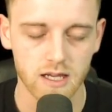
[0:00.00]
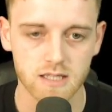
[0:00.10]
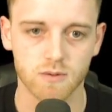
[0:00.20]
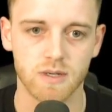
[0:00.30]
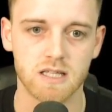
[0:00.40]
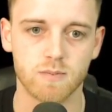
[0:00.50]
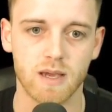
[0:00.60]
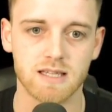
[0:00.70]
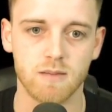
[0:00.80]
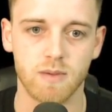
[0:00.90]
So we need to
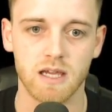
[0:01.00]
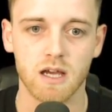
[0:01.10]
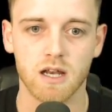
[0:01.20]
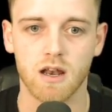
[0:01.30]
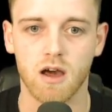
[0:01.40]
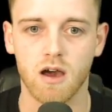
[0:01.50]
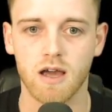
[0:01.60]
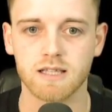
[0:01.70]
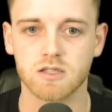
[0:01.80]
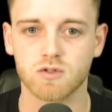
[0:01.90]
basically be
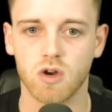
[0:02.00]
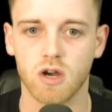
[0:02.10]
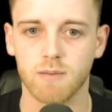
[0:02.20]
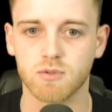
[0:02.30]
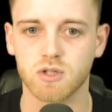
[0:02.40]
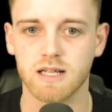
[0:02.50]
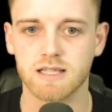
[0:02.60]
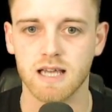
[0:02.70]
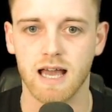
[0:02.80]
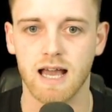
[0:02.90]
nice, strong
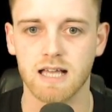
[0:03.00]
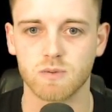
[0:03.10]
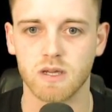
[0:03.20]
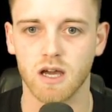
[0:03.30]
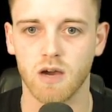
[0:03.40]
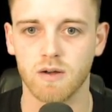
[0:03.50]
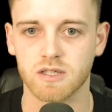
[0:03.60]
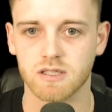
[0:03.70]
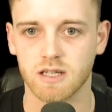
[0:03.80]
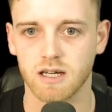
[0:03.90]
uptrends as we go, and
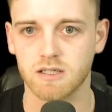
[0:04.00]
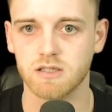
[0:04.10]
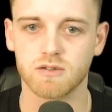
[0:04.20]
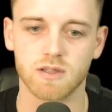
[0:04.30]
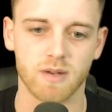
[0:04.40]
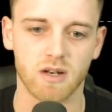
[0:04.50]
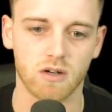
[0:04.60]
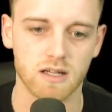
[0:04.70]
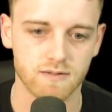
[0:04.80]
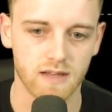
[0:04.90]
just do something along
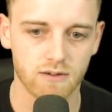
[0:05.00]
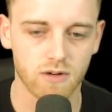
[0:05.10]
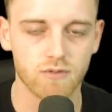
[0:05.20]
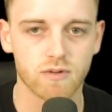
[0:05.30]
the lines of that, right?